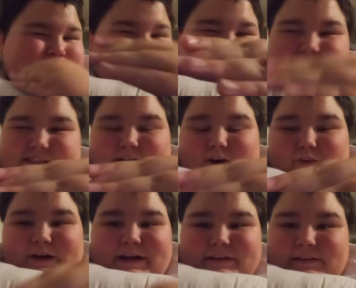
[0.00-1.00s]
This is Young
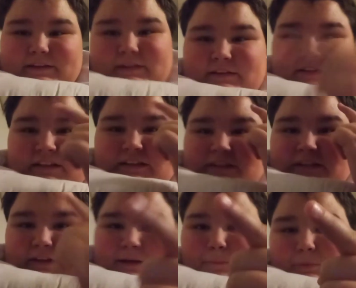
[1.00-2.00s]
Red.
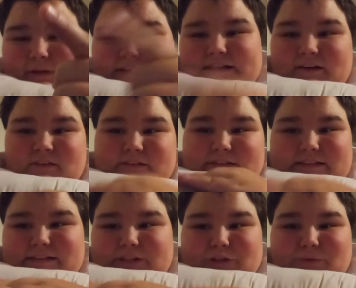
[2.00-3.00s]
Peace out.
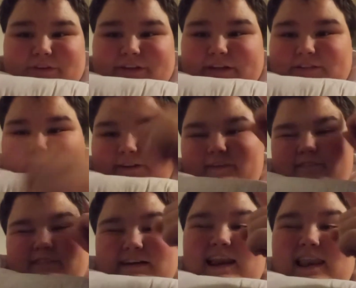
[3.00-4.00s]
See you in the next video.